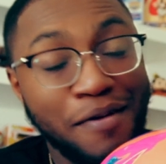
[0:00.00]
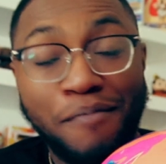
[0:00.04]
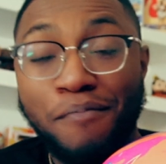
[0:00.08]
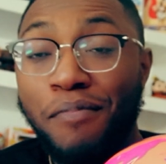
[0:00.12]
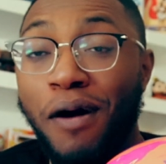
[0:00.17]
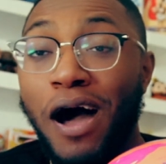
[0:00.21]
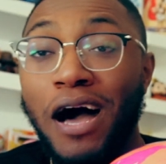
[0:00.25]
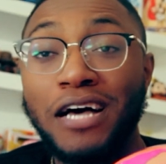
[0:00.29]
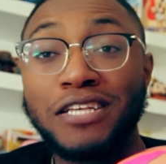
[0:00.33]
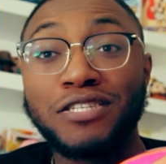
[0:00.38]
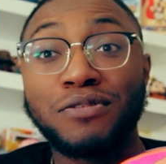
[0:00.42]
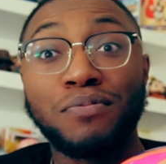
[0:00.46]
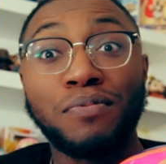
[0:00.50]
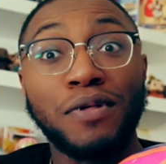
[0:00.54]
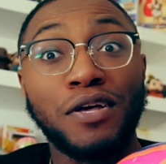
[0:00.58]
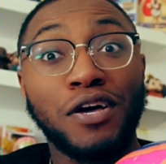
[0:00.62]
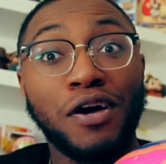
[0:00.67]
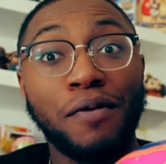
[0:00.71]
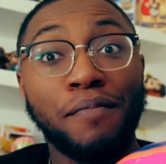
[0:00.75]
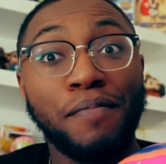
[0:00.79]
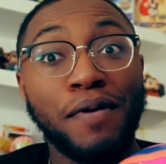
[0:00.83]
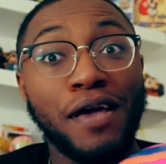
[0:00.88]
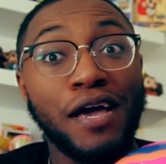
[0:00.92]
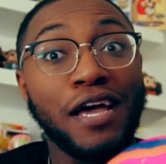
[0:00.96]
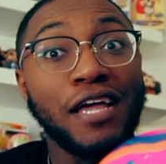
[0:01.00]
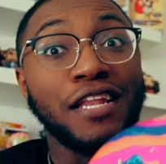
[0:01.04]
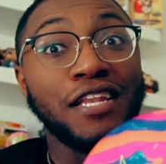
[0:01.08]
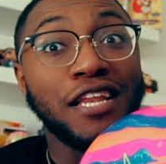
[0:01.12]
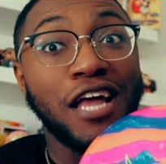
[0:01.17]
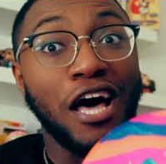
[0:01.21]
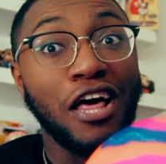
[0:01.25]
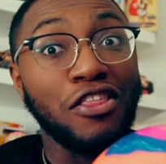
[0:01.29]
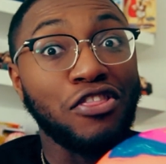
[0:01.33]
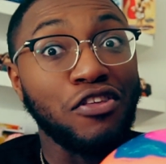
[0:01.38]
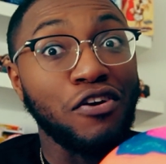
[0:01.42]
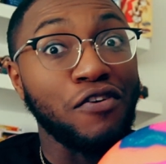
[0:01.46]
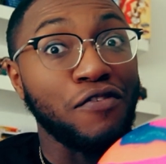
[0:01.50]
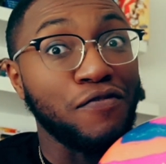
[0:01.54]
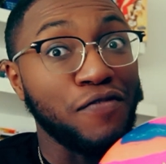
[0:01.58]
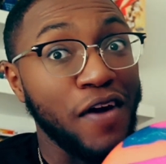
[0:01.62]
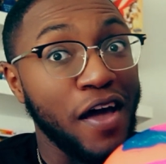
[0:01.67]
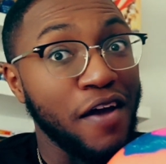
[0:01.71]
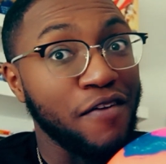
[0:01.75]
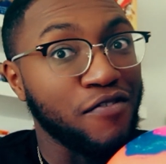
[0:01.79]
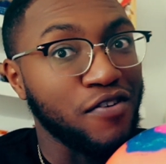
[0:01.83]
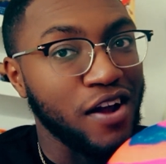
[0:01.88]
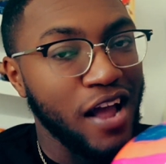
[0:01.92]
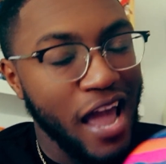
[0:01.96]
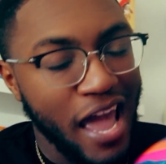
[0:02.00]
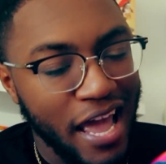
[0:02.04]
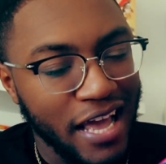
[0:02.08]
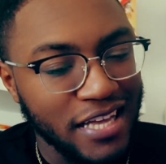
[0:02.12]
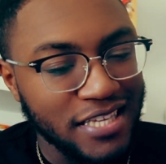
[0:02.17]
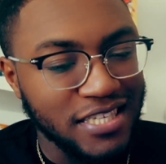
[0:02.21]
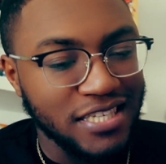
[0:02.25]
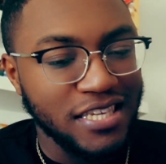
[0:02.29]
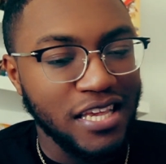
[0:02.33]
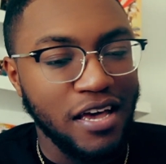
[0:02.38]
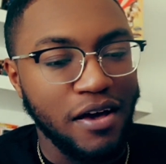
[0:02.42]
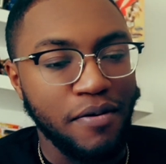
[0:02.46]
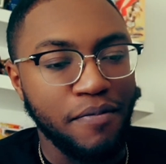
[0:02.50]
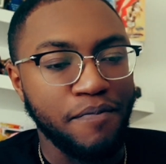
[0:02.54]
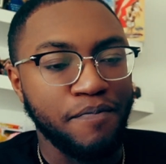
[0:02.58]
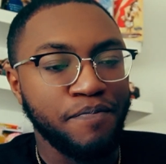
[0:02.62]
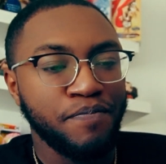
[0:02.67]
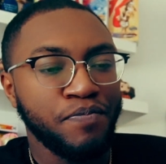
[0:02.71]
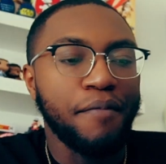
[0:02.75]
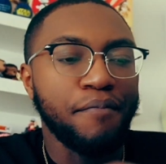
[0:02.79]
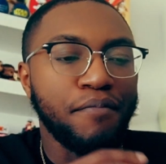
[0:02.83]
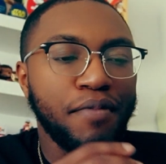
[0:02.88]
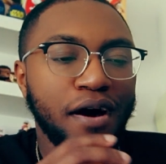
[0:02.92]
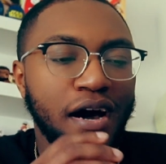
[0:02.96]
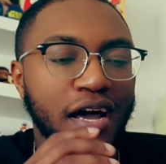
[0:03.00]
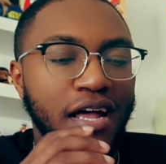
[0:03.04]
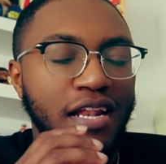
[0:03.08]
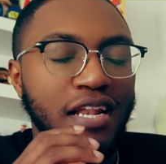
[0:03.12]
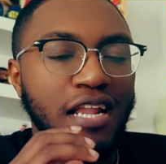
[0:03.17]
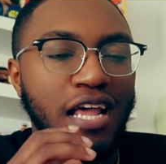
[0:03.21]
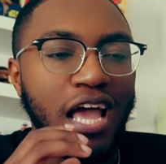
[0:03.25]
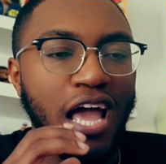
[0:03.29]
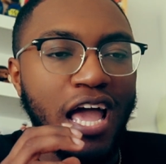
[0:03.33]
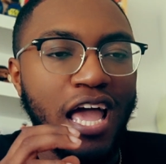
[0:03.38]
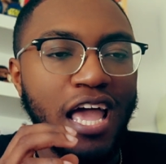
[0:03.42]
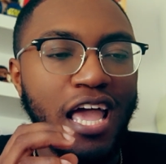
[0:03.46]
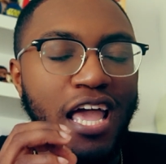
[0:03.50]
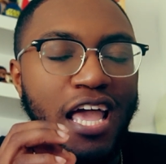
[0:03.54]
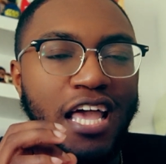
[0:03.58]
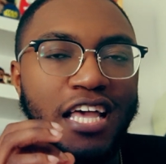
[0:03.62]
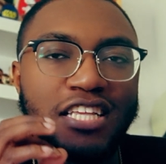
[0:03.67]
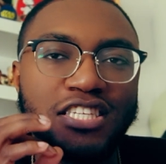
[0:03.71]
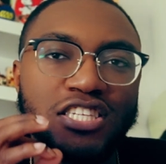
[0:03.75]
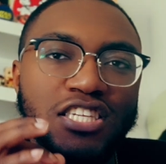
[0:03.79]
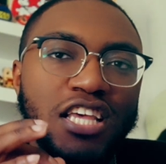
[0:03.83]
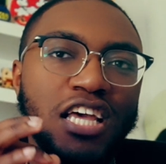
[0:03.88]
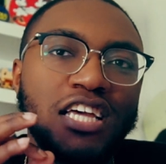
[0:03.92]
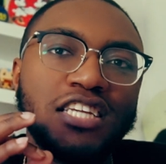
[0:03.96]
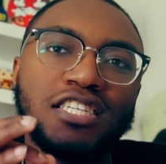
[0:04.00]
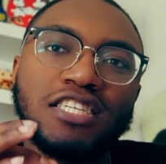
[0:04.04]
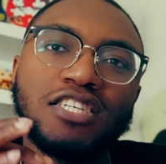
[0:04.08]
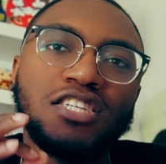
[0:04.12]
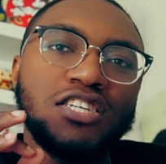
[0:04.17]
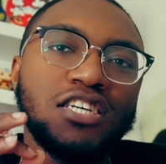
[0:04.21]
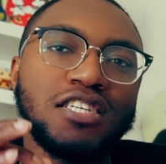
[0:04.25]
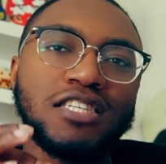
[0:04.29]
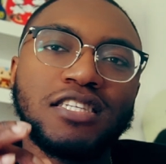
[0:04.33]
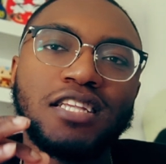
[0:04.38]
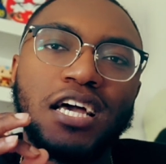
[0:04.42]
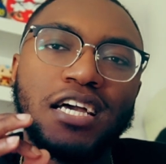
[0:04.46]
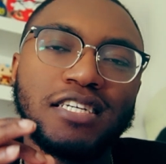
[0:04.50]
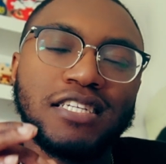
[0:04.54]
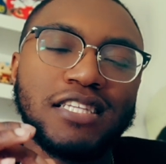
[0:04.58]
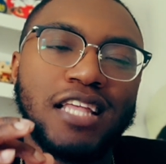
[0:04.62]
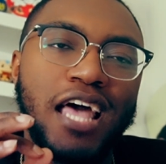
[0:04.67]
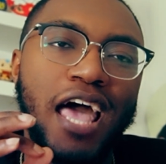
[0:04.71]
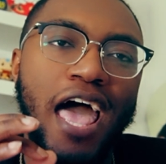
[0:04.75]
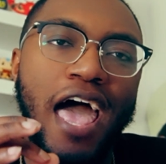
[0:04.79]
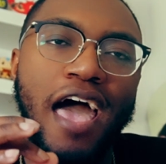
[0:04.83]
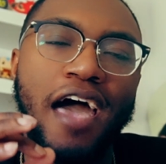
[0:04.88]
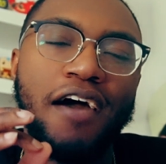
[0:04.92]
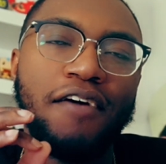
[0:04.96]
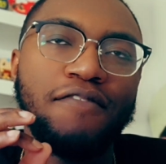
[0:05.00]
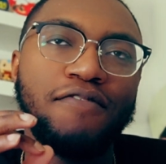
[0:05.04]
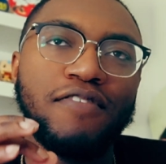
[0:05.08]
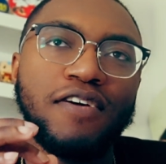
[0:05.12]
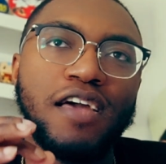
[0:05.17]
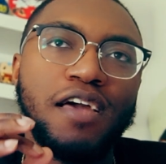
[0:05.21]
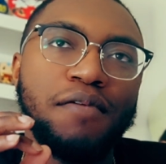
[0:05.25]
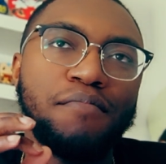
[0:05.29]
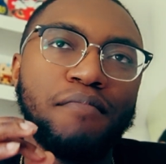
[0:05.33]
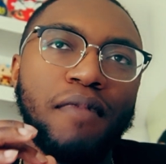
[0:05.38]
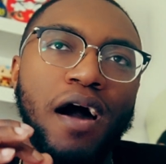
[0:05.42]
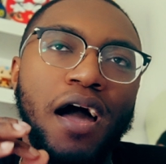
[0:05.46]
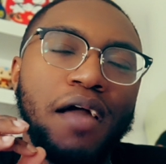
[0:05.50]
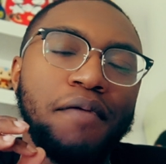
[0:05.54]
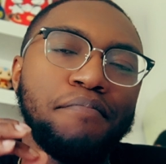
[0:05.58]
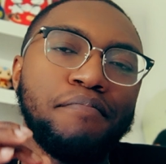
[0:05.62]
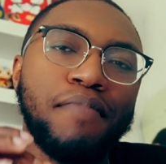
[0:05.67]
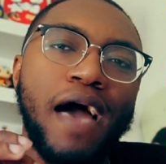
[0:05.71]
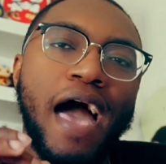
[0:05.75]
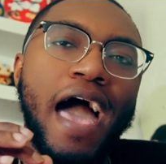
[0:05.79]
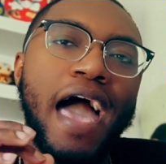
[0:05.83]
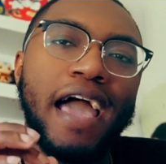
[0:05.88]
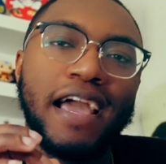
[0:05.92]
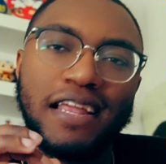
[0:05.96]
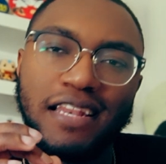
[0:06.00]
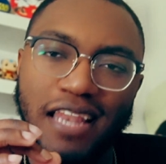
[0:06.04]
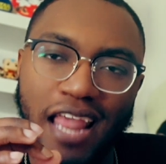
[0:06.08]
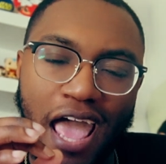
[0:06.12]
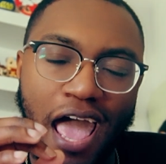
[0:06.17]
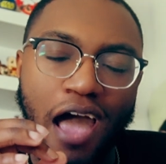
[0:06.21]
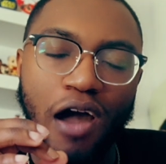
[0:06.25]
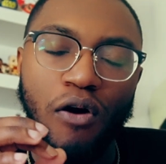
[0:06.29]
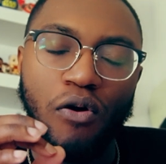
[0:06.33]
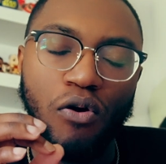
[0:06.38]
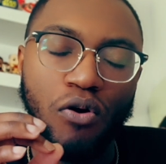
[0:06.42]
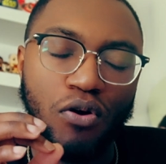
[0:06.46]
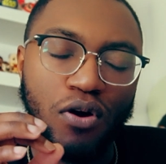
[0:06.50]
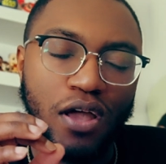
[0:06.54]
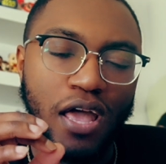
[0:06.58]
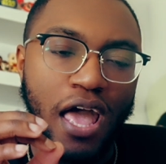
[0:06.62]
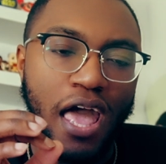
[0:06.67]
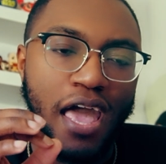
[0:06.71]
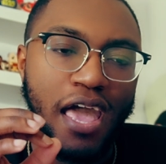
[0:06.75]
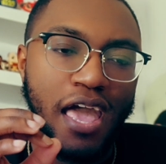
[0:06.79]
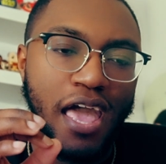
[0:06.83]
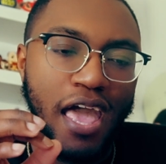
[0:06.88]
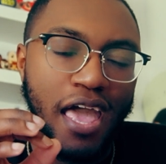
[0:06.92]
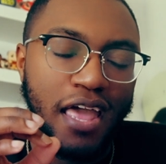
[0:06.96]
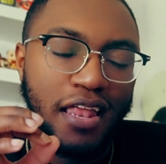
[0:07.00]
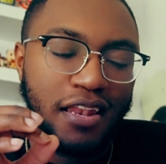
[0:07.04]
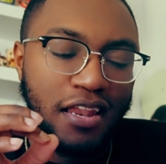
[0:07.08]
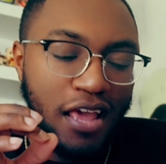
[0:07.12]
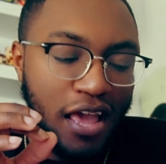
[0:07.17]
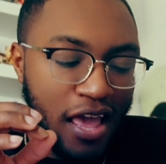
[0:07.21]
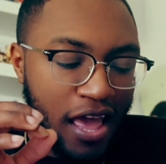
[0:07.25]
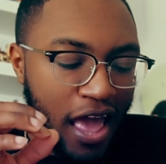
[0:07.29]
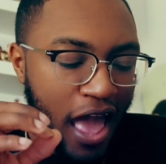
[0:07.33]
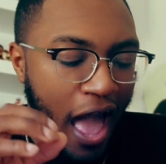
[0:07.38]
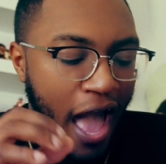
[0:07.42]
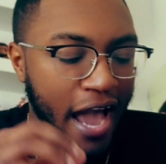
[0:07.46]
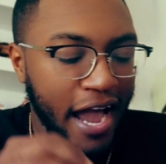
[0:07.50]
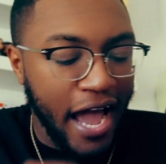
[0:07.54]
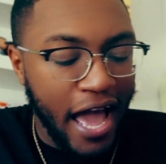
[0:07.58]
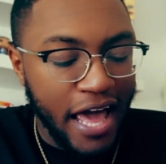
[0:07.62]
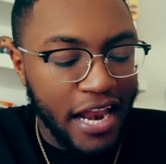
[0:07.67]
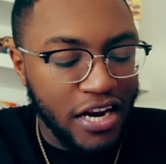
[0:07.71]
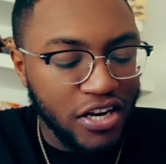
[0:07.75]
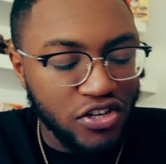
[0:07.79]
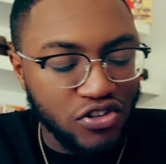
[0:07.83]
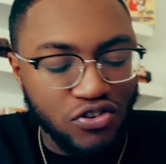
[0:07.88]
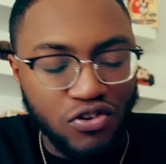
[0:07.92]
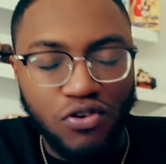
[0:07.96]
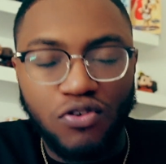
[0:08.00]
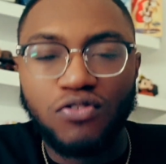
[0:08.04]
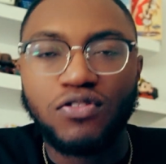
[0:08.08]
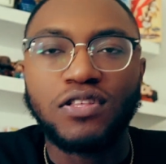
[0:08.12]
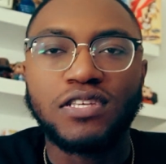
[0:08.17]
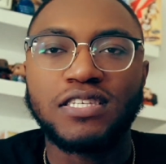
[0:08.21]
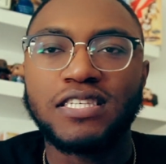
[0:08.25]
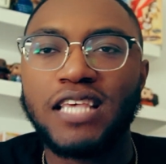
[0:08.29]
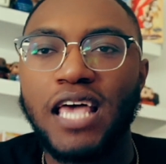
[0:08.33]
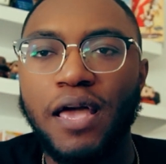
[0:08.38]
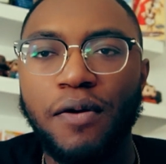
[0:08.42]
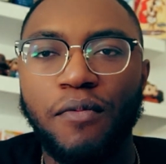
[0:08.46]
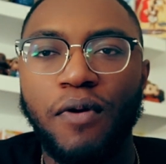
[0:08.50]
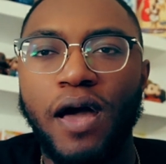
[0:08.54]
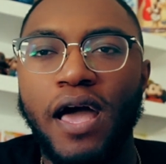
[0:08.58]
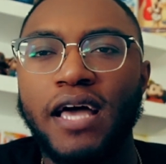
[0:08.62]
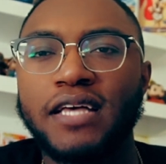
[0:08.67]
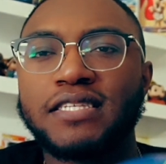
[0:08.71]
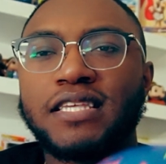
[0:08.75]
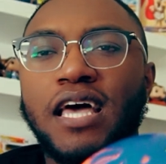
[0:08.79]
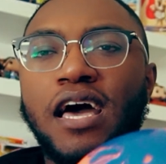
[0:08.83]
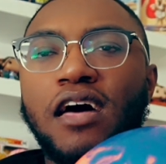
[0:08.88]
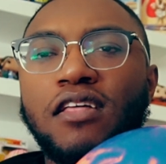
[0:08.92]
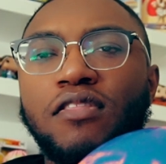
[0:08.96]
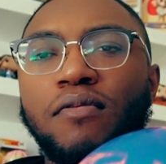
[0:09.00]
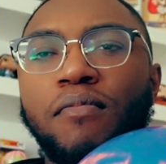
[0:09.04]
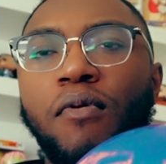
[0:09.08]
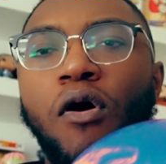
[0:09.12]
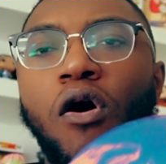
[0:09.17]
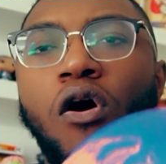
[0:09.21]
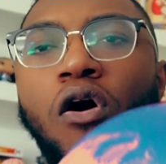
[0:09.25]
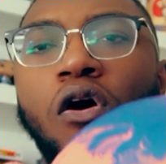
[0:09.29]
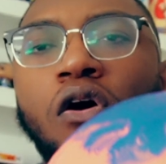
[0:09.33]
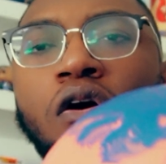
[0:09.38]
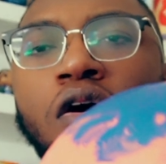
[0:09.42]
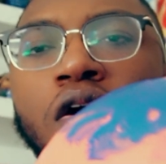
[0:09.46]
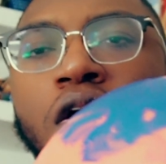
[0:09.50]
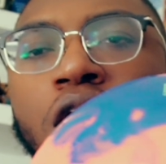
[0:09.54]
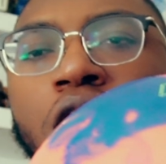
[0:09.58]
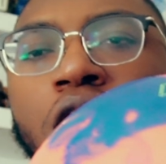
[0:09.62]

possibly could be another favorite ASIM, but it's just nice to have in my bag now. Okay, and I got it drilled the same way as the other ball,